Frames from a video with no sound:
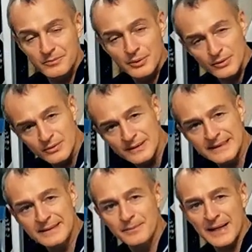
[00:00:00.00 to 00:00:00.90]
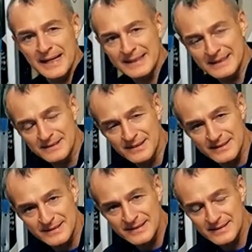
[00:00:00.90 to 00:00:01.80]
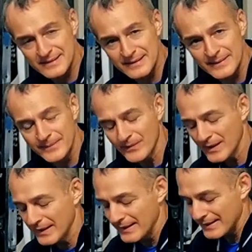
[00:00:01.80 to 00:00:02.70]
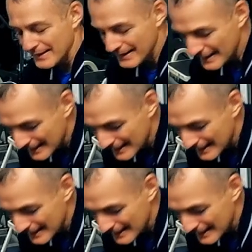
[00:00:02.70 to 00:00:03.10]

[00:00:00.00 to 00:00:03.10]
pulling back into the system. Then